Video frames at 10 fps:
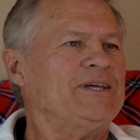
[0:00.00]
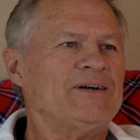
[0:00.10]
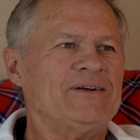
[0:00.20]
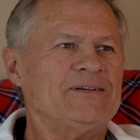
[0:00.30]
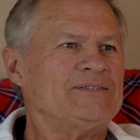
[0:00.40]

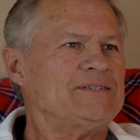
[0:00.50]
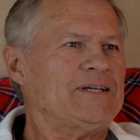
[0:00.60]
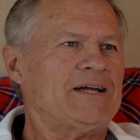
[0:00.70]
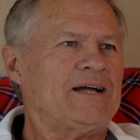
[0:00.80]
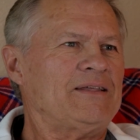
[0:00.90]
there is,
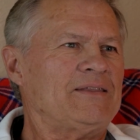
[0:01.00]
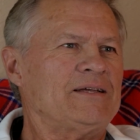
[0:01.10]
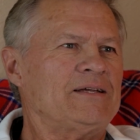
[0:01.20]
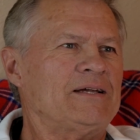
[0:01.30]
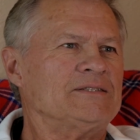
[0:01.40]
I
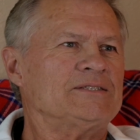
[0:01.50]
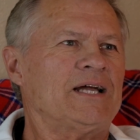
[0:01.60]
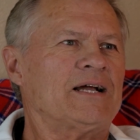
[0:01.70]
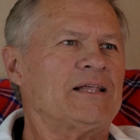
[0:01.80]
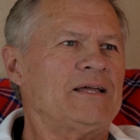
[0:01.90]
think,
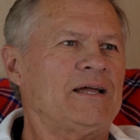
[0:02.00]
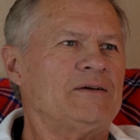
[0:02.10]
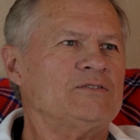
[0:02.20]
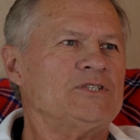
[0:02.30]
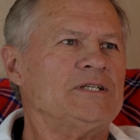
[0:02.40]
exactly
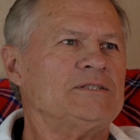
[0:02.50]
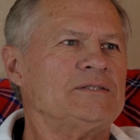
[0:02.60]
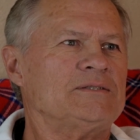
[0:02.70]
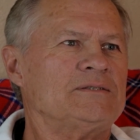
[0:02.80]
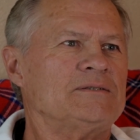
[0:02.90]
how
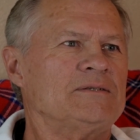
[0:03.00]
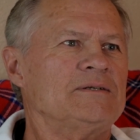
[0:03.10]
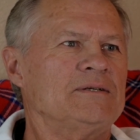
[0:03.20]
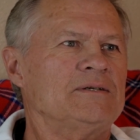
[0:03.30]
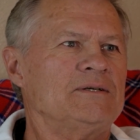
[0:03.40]
Jesus
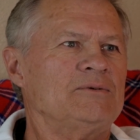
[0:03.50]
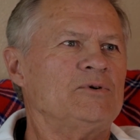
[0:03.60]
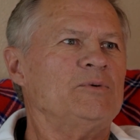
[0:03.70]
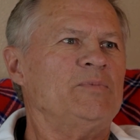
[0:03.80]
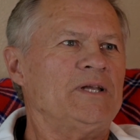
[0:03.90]

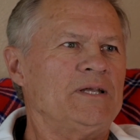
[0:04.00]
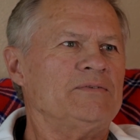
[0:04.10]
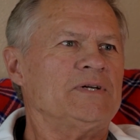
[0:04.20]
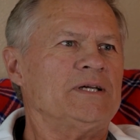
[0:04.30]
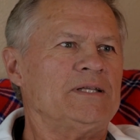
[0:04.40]
would be
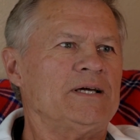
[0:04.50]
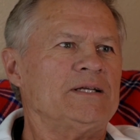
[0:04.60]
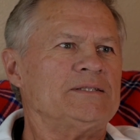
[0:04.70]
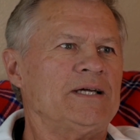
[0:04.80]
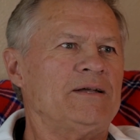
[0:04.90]
living in
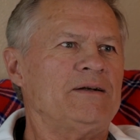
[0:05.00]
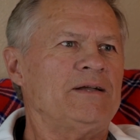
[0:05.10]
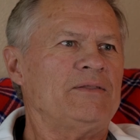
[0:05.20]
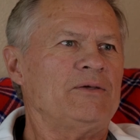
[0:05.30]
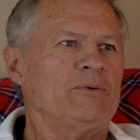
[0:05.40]
that town
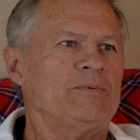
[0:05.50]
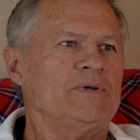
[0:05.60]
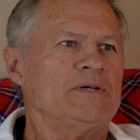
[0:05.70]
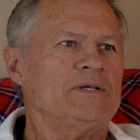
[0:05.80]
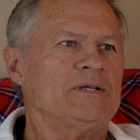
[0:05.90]
in Ethiopia.